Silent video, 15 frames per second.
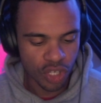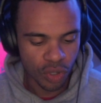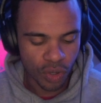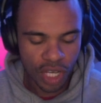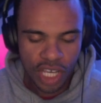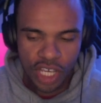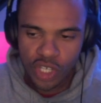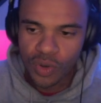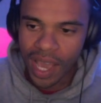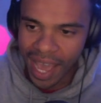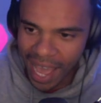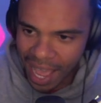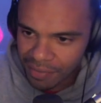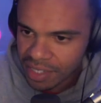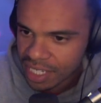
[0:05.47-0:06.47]
is due.
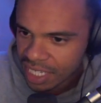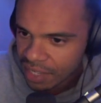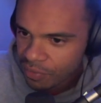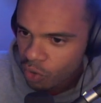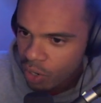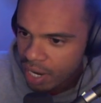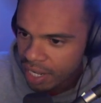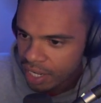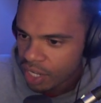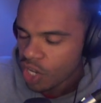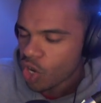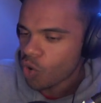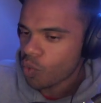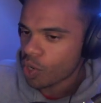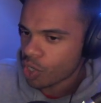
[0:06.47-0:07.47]
You have to give
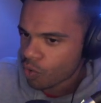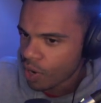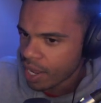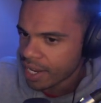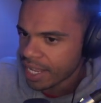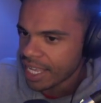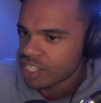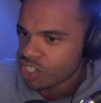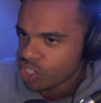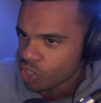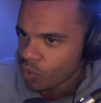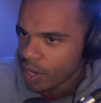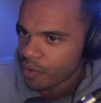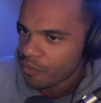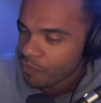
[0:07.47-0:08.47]
credit where credit is
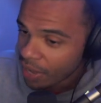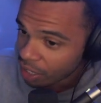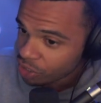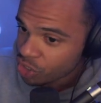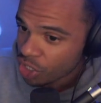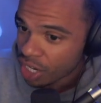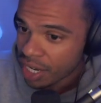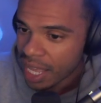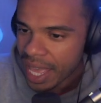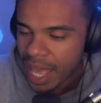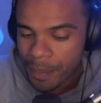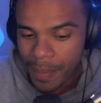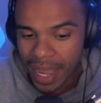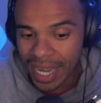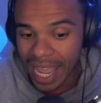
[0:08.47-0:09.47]
due. And
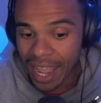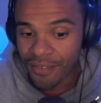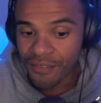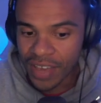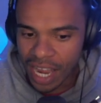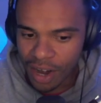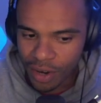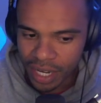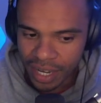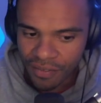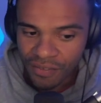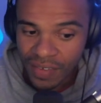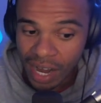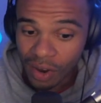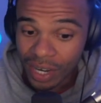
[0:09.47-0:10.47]
Feltron made a
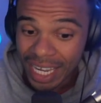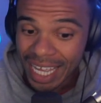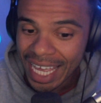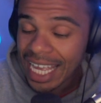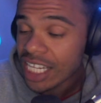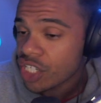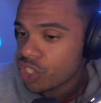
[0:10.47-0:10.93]
very, very